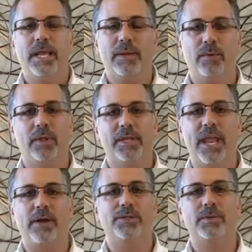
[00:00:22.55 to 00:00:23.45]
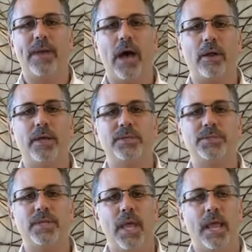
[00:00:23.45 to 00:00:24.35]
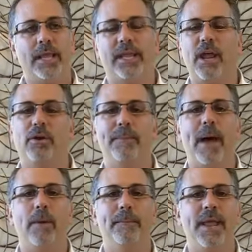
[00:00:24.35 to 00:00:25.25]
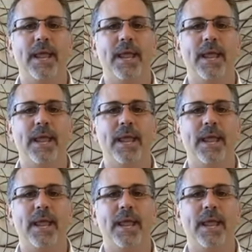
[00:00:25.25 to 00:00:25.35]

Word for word: He really cares about us. He cared about me.